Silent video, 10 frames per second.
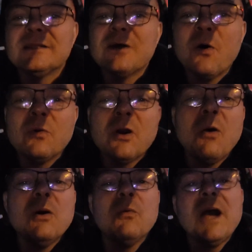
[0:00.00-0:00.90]
Don't
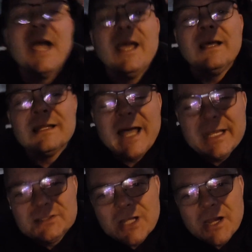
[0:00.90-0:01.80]
go away.
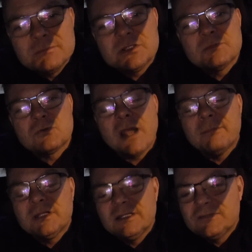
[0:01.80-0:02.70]
Like, share, and
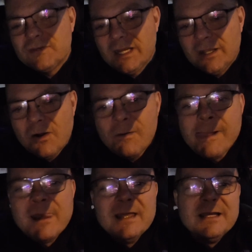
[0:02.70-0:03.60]
subscribe to this video.
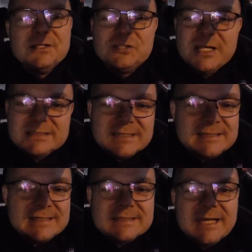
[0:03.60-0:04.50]

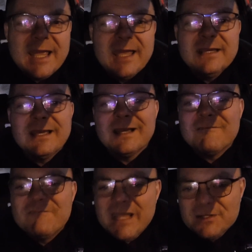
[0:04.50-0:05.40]
Jesus is king.
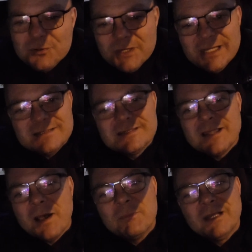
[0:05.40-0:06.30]
Victory is
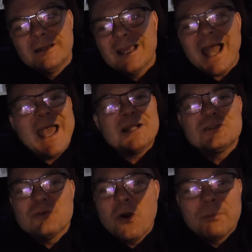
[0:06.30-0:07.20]
coming. The guy had a
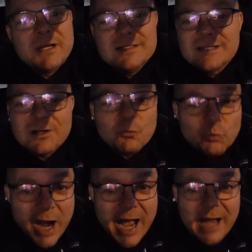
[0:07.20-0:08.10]
stroke, but he's going to
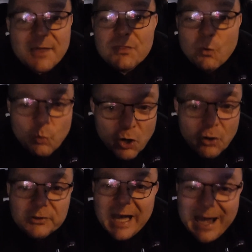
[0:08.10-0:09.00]
rock the
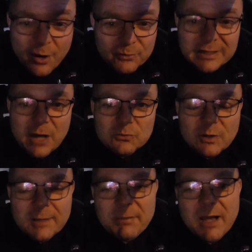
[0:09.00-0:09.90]
world out. Down
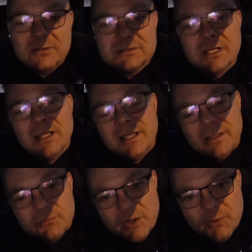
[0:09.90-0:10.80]
20 pounds
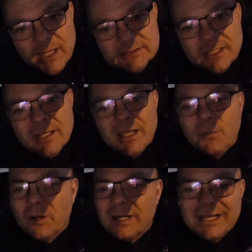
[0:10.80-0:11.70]
in 3 weeks.
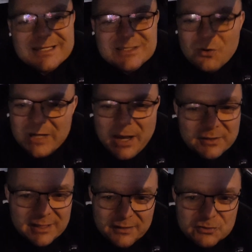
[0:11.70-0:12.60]
And we're going to go
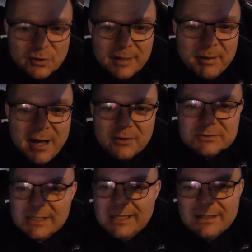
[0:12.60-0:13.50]
down another 20
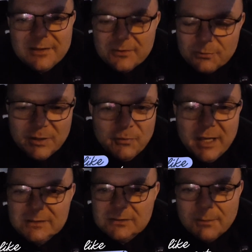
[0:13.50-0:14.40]
pounds in another 3
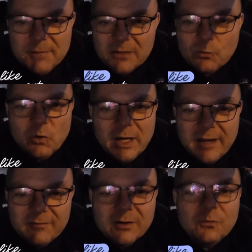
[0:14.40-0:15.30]
weeks or a month,
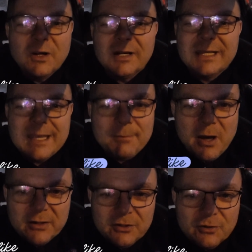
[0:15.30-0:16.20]
whatever. We're going to keep
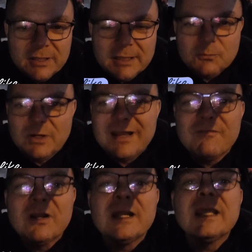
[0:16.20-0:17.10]
on doing it. We're
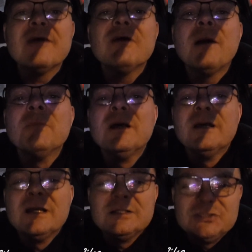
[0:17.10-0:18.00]
never going to give up.
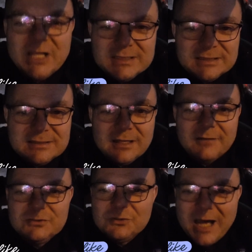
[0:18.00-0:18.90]
Jesus
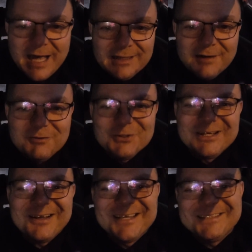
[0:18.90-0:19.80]
loves you. I love you.
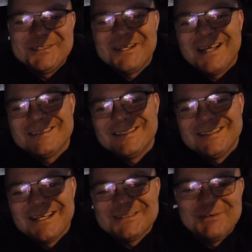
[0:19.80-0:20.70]
And I'll catch you guys in the
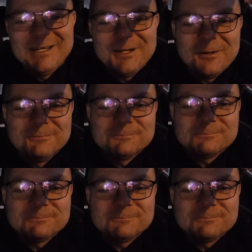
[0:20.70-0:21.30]
next video.